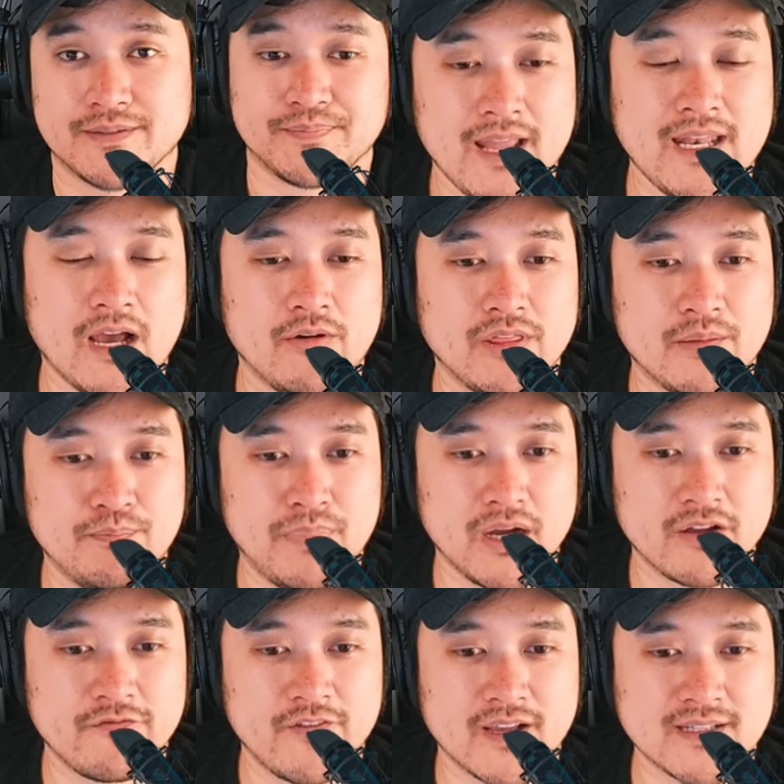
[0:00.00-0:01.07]
And now with the bug
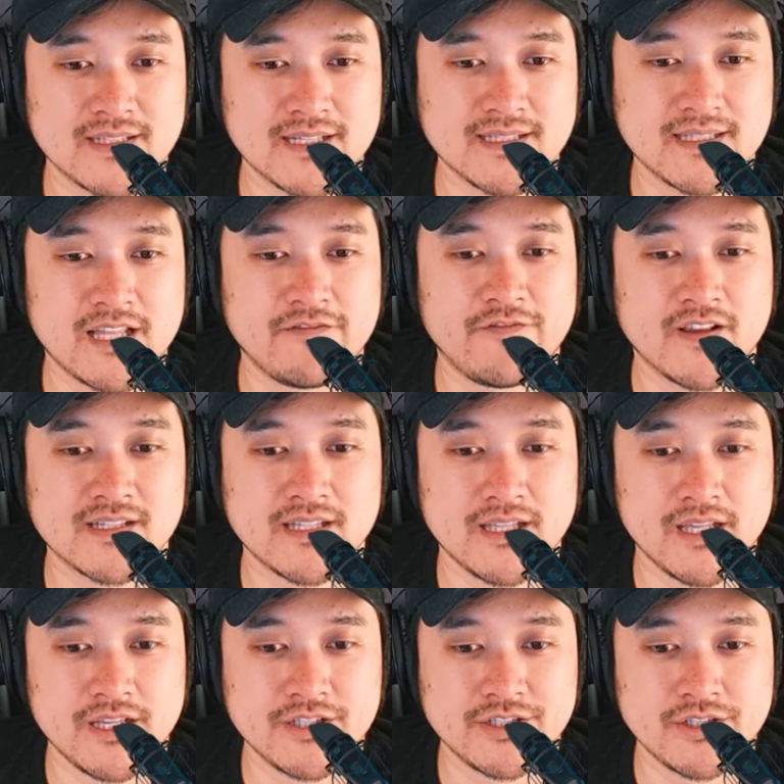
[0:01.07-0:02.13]
fixes, they fixed
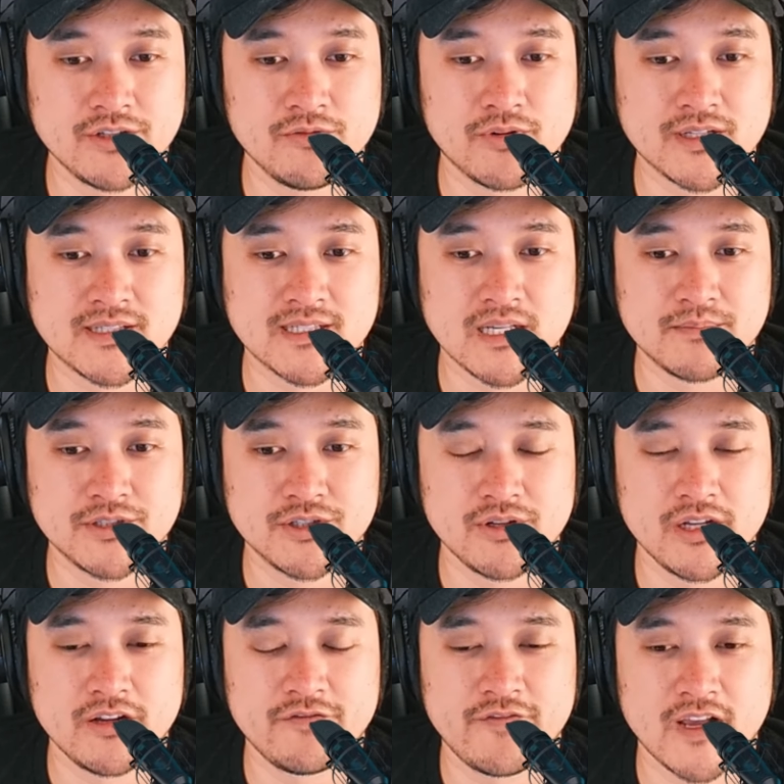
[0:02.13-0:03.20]
an issue where some
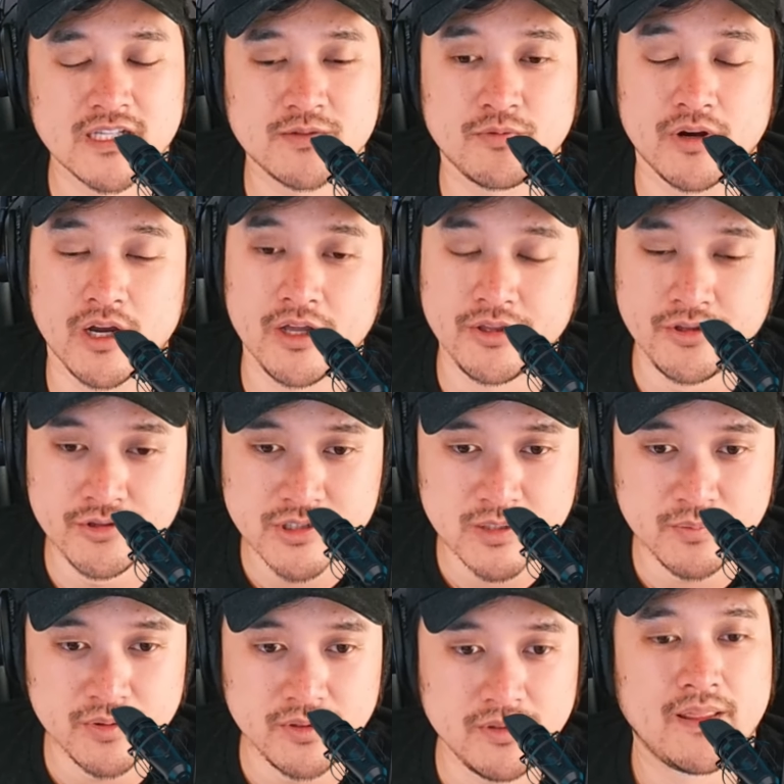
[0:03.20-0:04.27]
shooting effects were
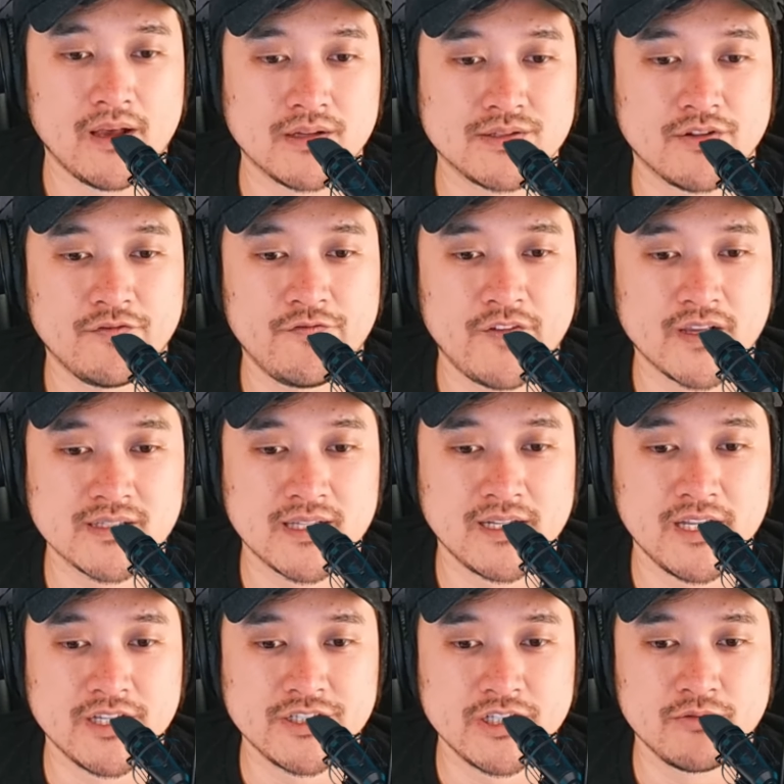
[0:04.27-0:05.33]
unusable. They also fixed an
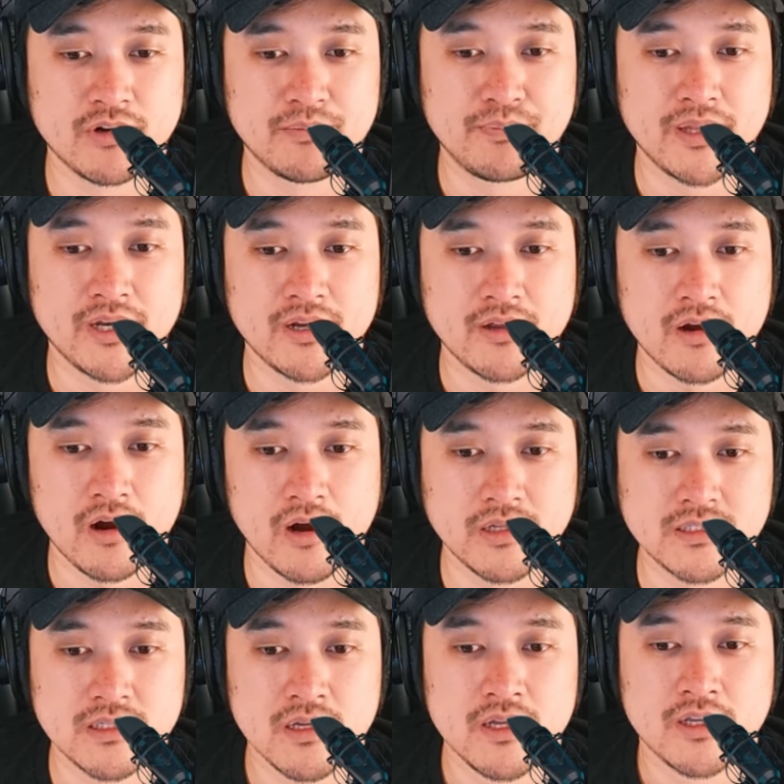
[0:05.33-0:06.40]
issue where player
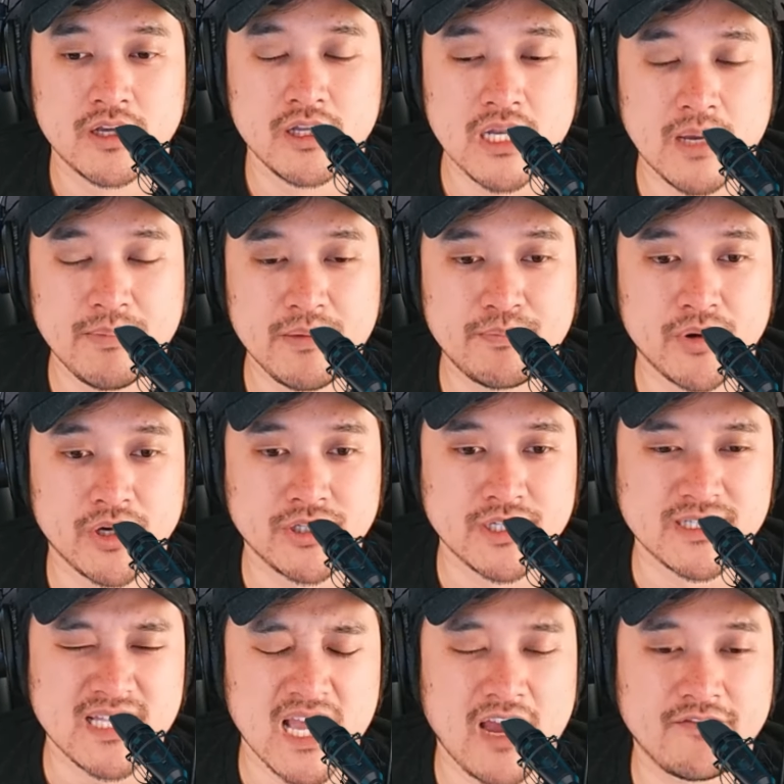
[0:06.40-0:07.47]
cards could not be
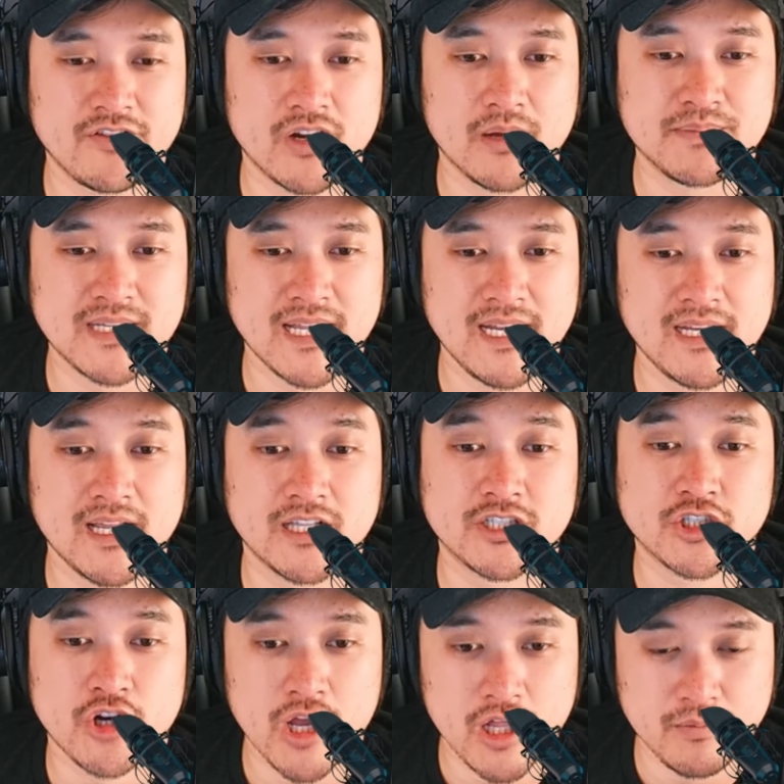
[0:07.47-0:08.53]
purchased after obtaining a
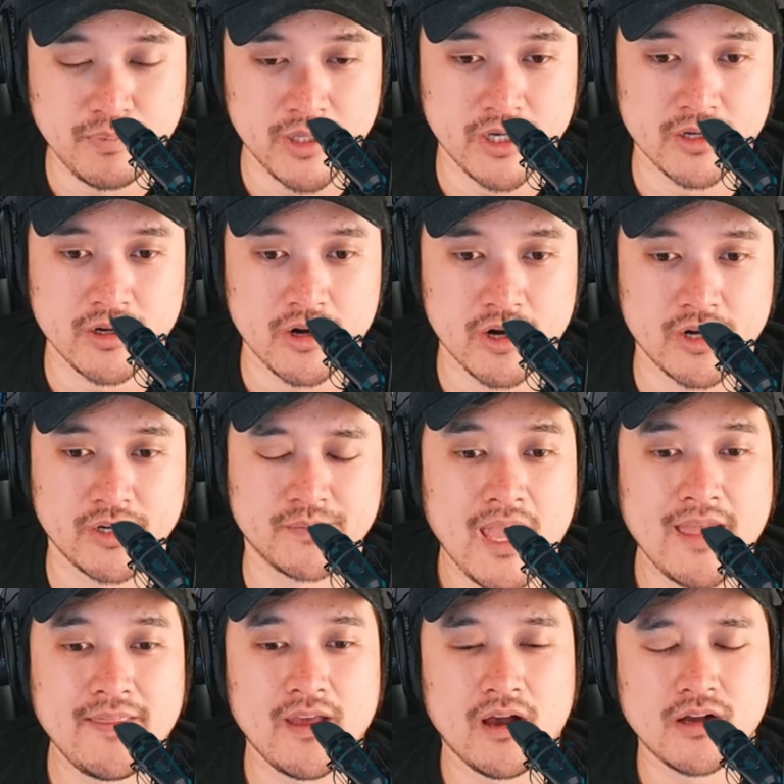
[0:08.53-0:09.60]
trial player card.
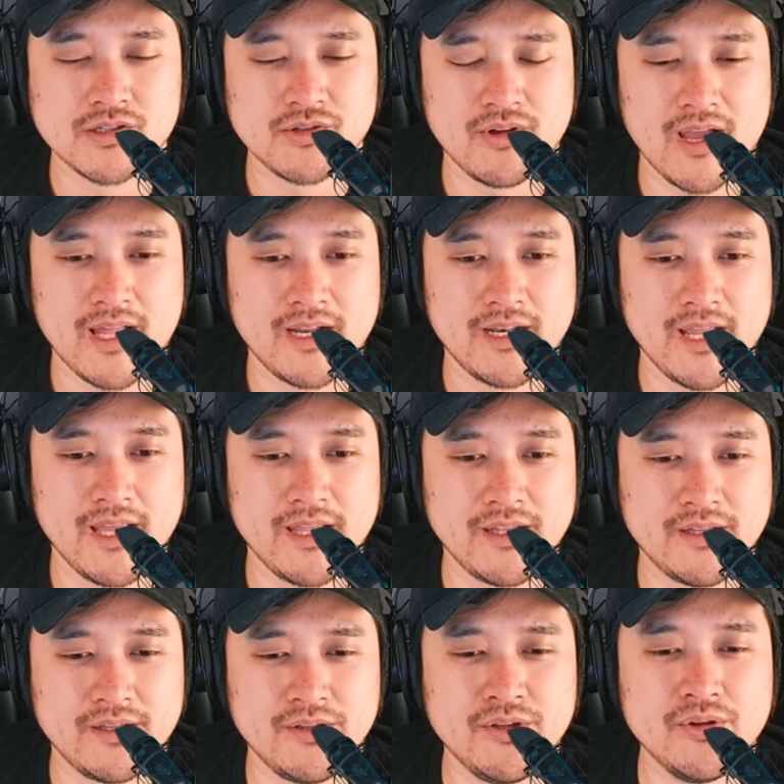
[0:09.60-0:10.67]
And they also added
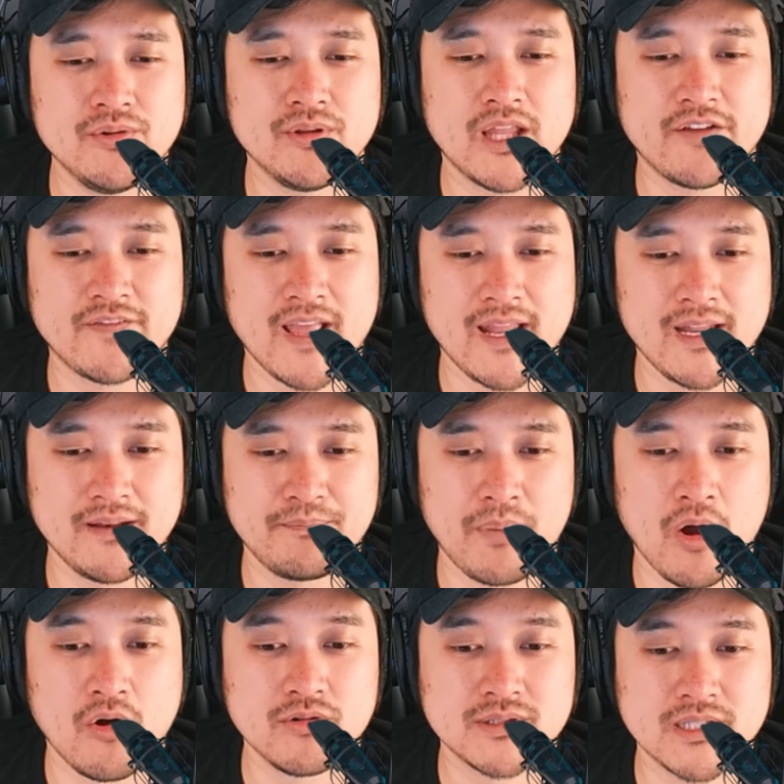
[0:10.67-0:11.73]
a new left-handed
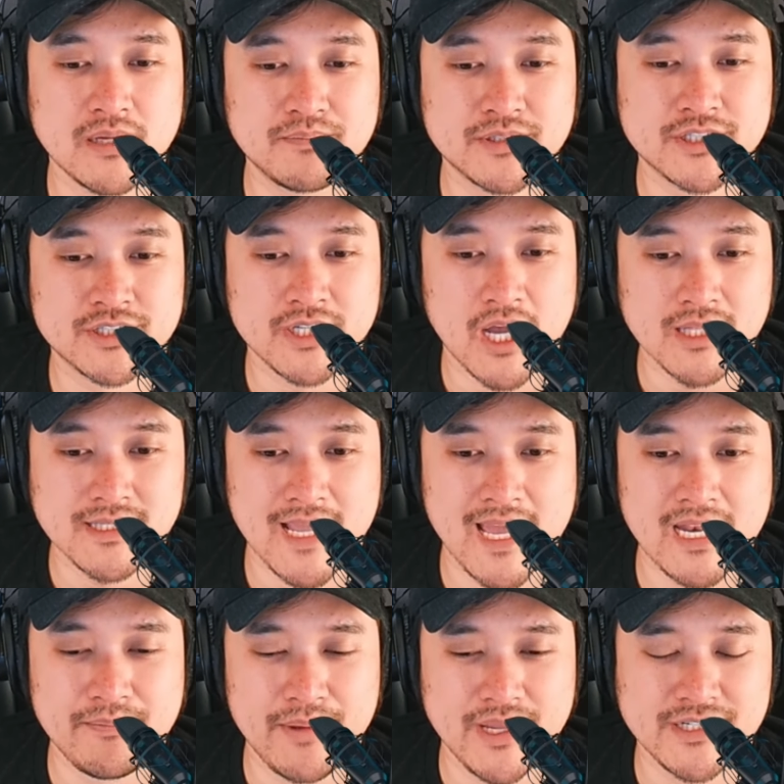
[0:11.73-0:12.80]
post-up shot
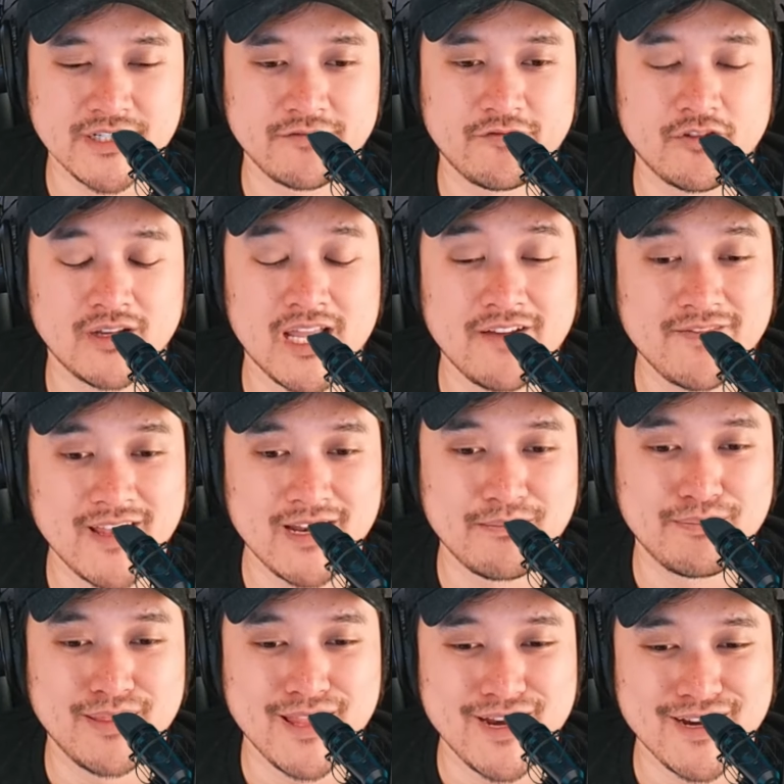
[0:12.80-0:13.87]
animation for left-handed
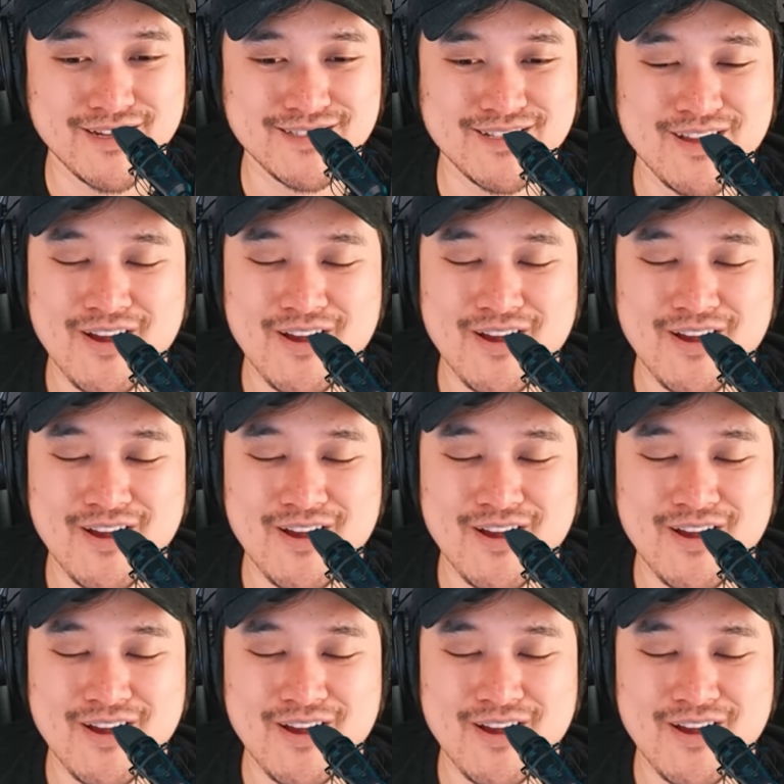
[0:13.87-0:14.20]
players.